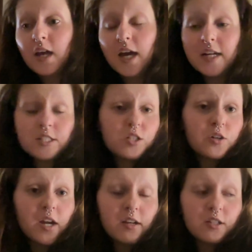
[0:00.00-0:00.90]
and it's
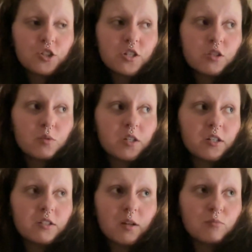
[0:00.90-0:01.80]
okay. It just is what it
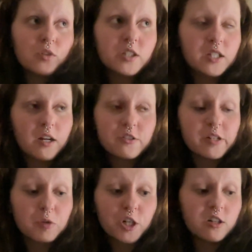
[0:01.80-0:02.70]
is. I'm really not a
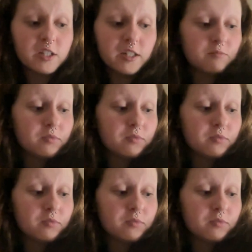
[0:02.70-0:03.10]
summer girly,